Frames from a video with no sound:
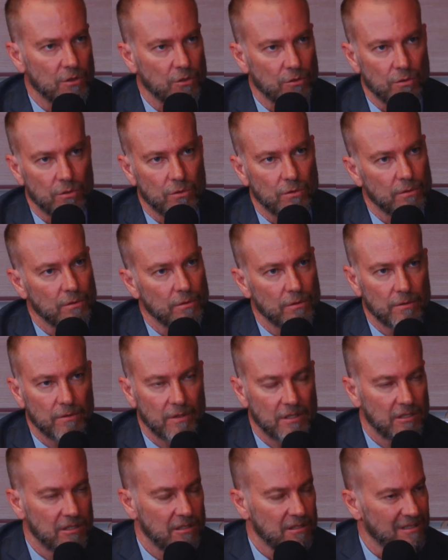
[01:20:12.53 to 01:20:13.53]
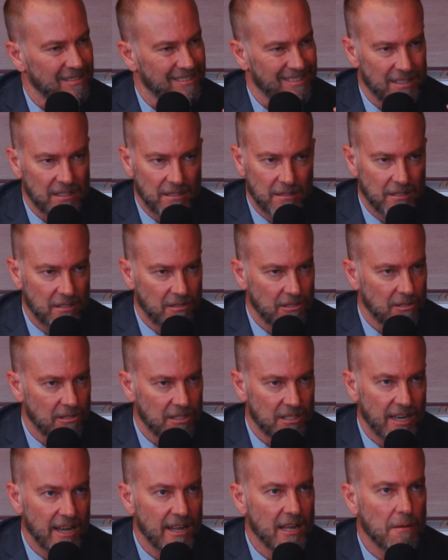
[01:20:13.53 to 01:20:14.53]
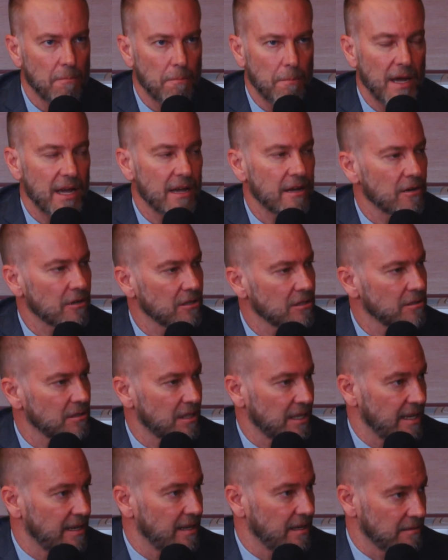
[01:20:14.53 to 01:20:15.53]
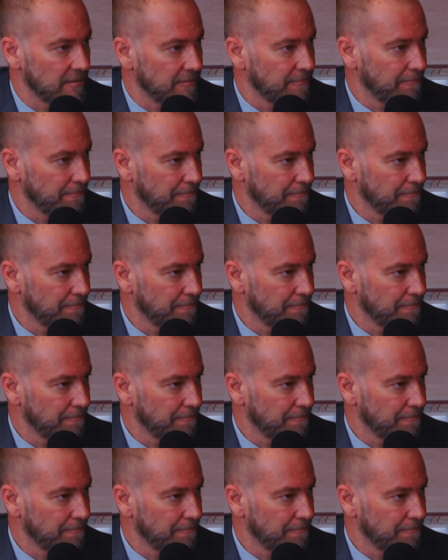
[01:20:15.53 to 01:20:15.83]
to take better data.